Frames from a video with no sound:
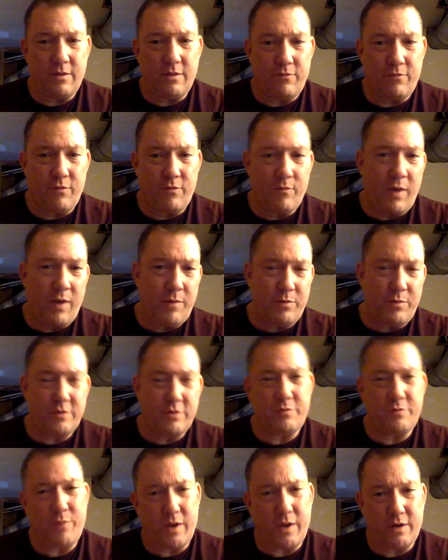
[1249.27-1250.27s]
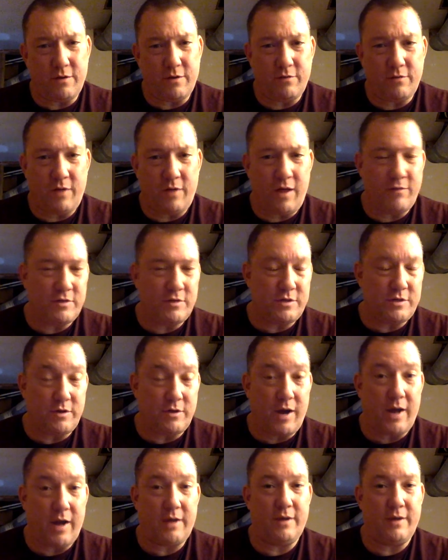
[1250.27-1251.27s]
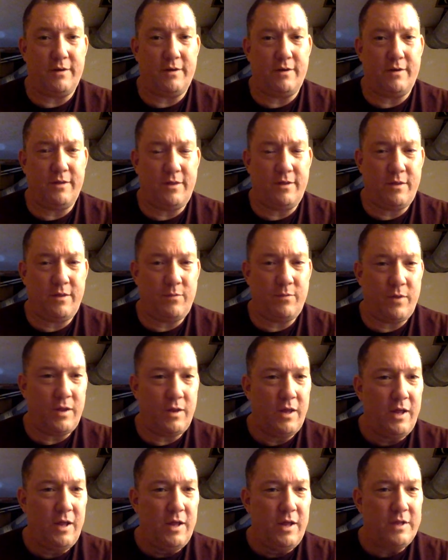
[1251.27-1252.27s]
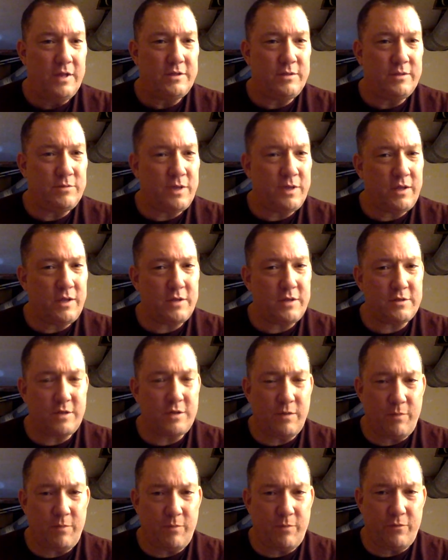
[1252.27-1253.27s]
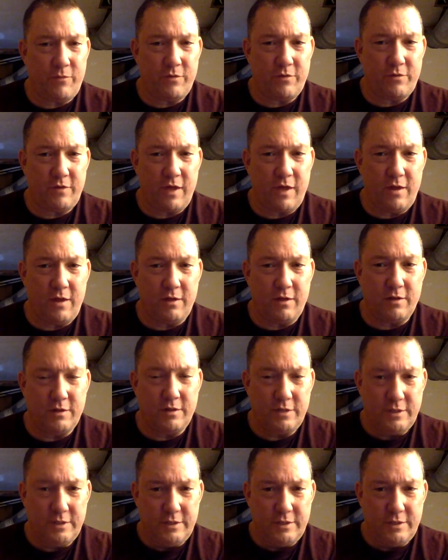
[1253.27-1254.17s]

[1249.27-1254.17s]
from my perspective, I haven't tracked it or anything, but it seems like it's come up for sale